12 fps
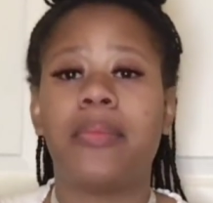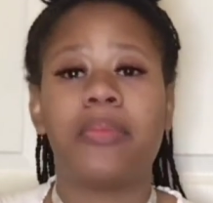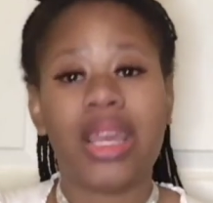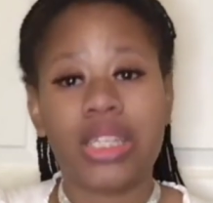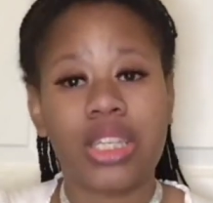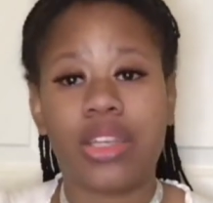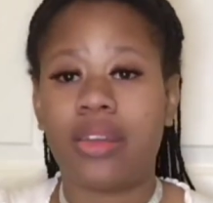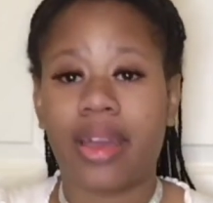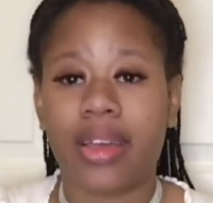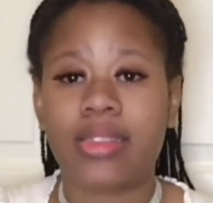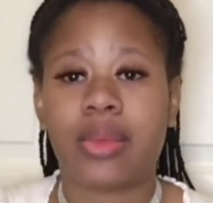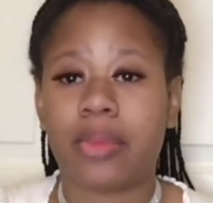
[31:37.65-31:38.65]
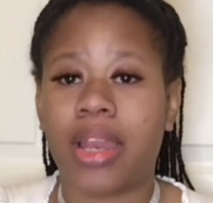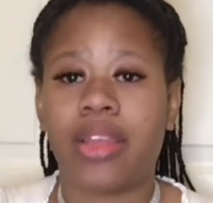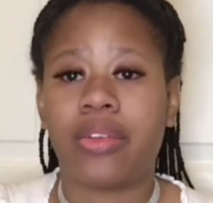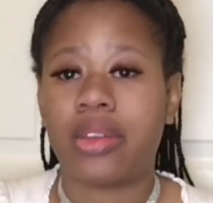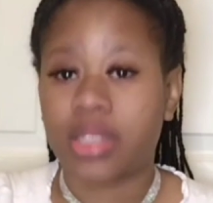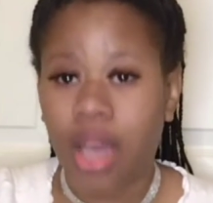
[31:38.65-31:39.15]
make sure you have
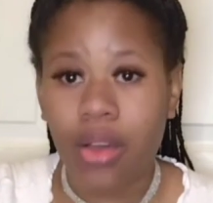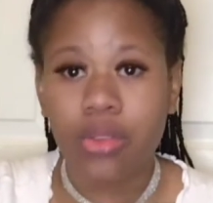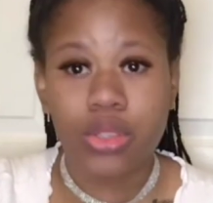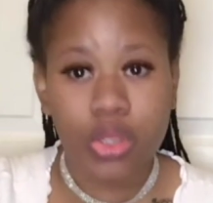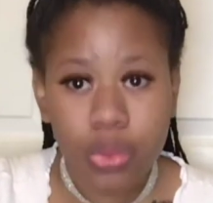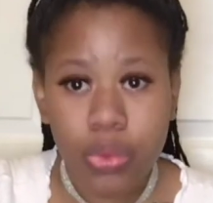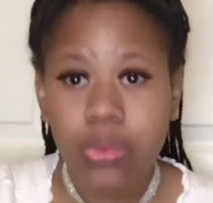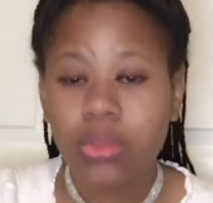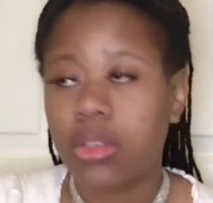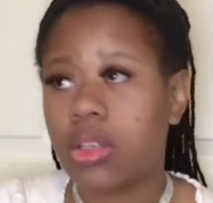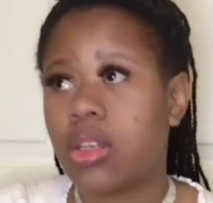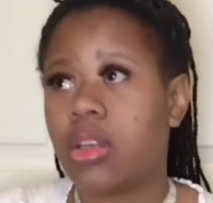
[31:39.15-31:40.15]
somebody you can talk to.